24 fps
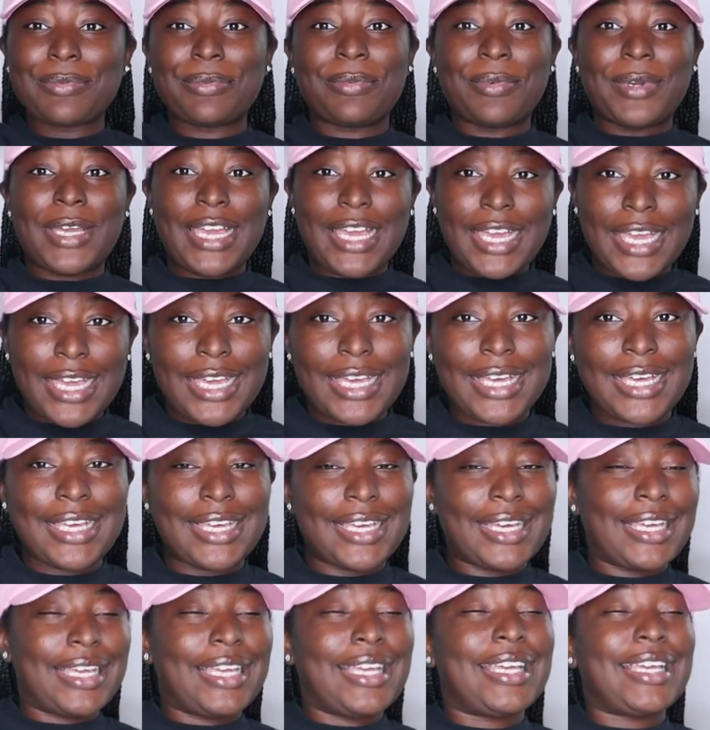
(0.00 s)

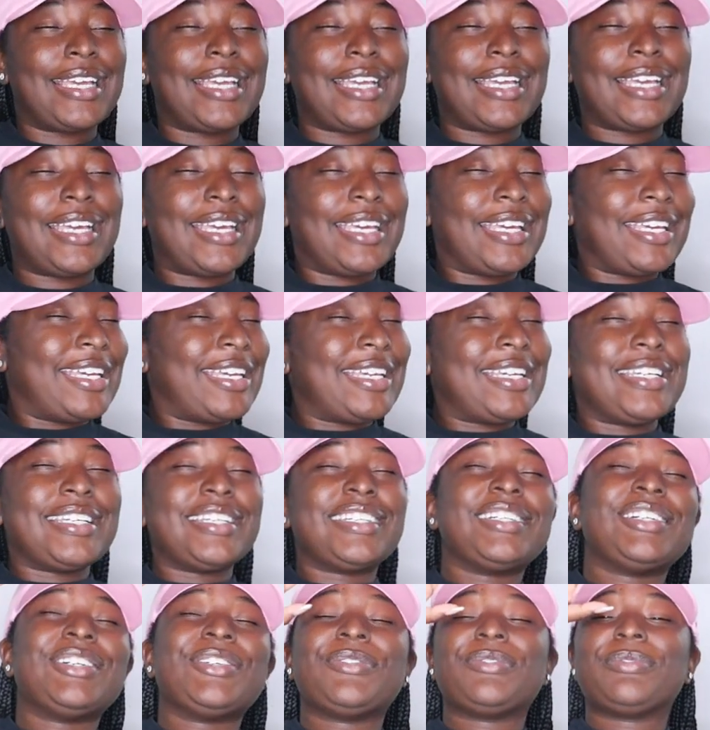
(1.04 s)
week,
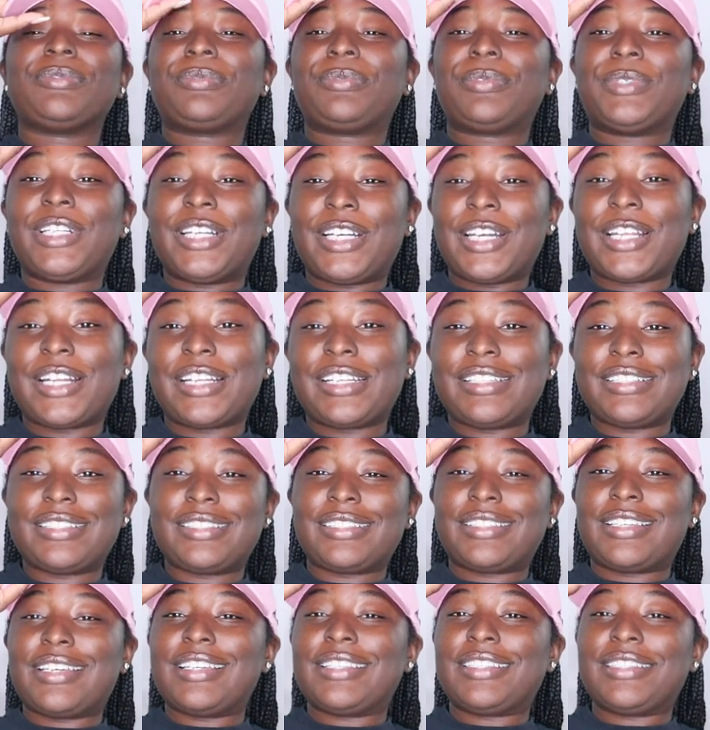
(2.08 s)
we're going to
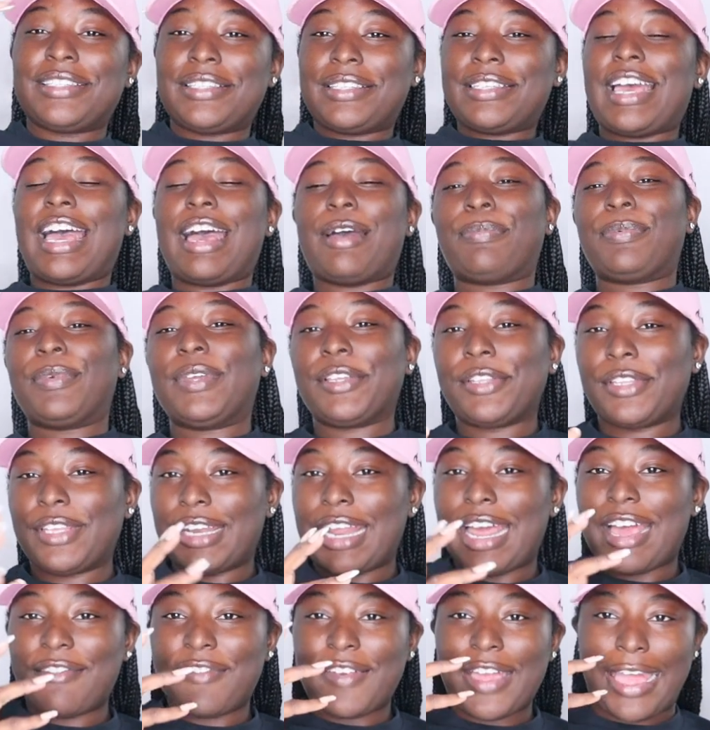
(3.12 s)
discuss a topic that
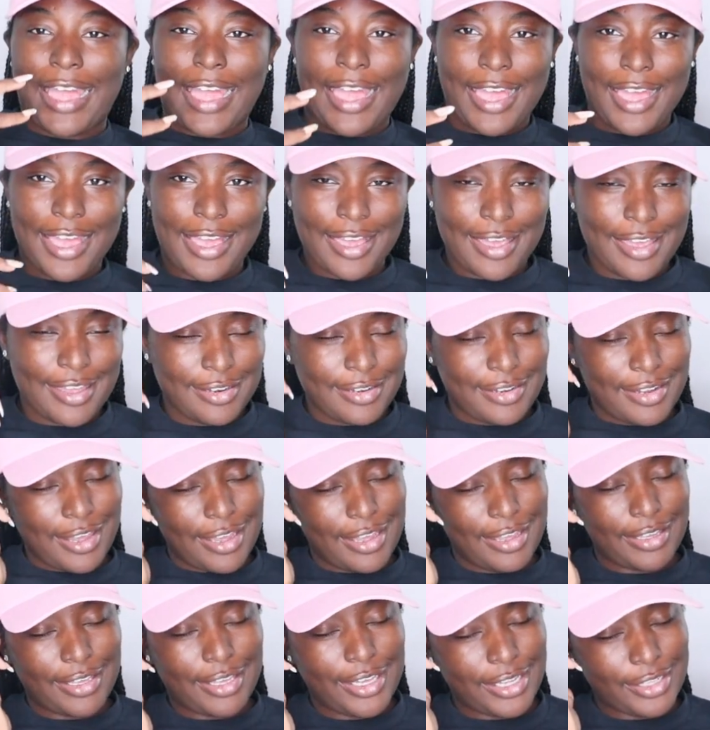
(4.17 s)
I've had
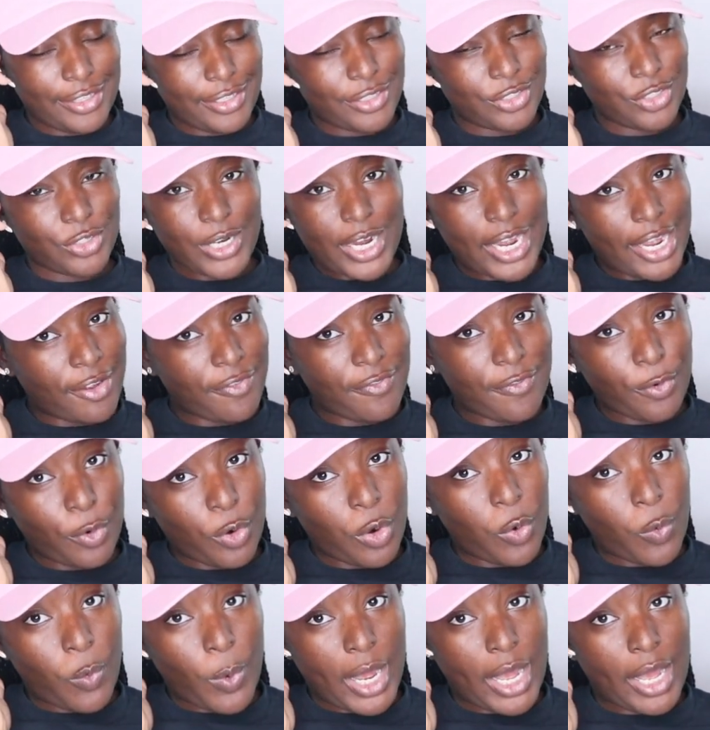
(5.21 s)
like in the draft for
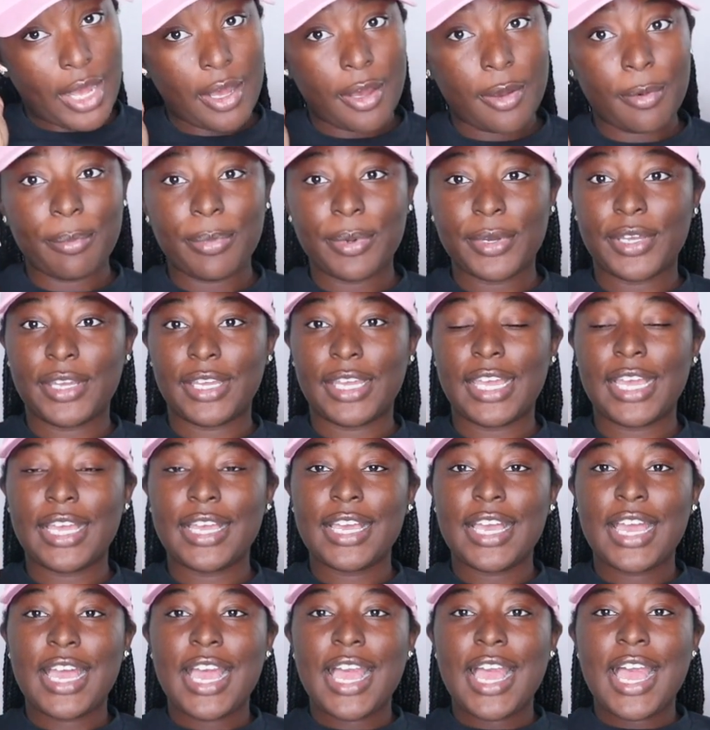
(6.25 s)
a while, but
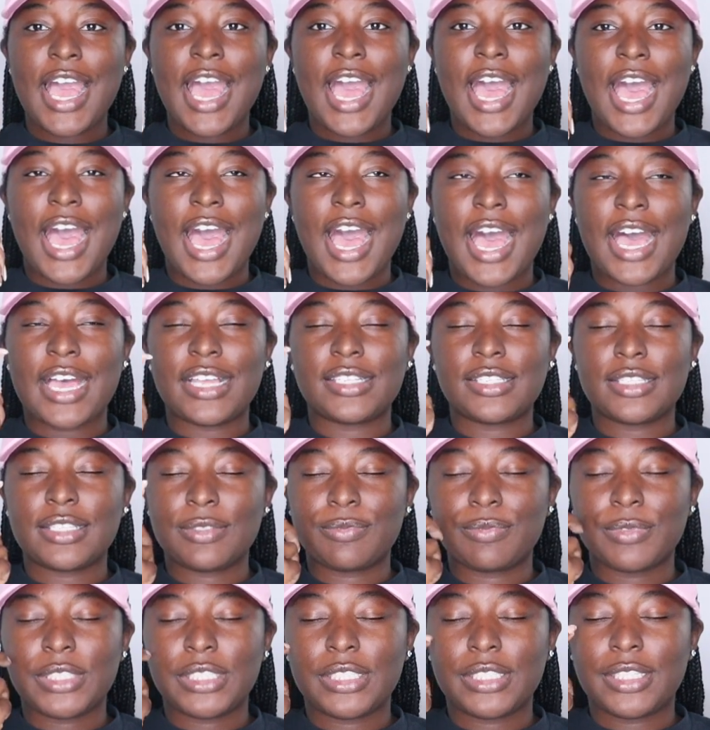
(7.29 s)
I just
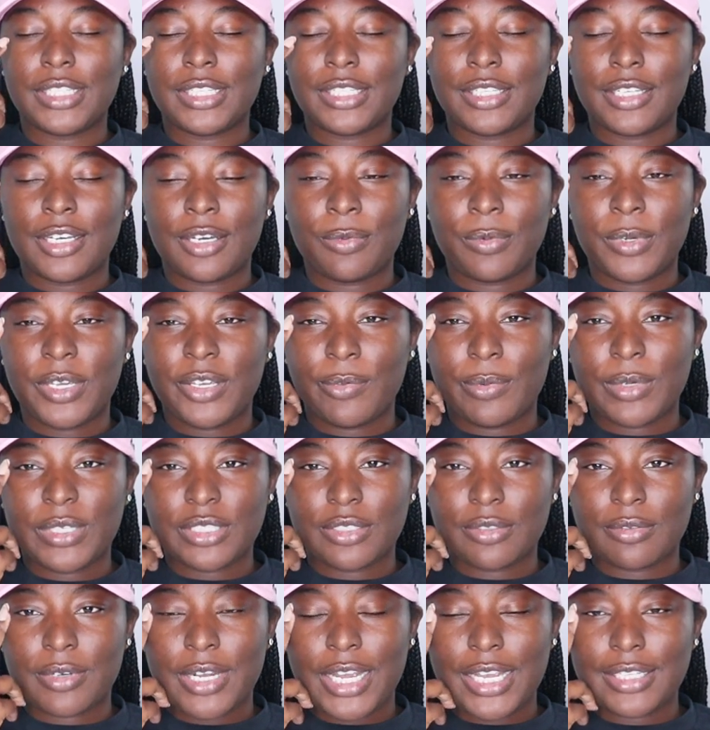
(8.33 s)
really didn't know when was
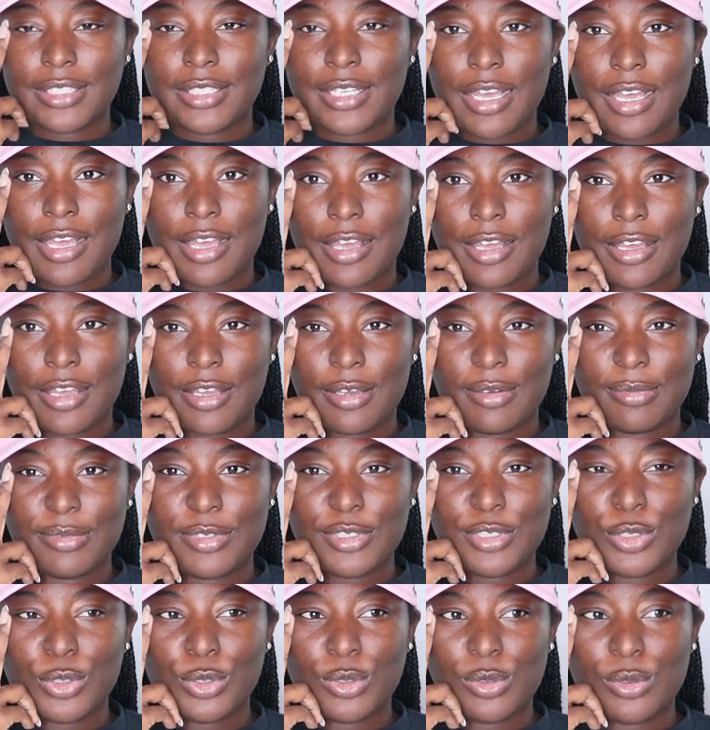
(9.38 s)
the right time
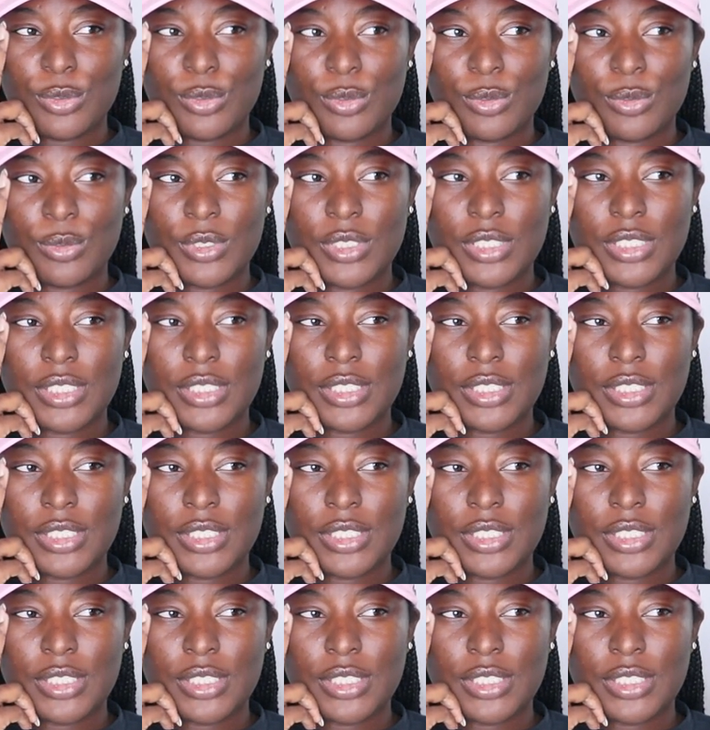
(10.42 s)
to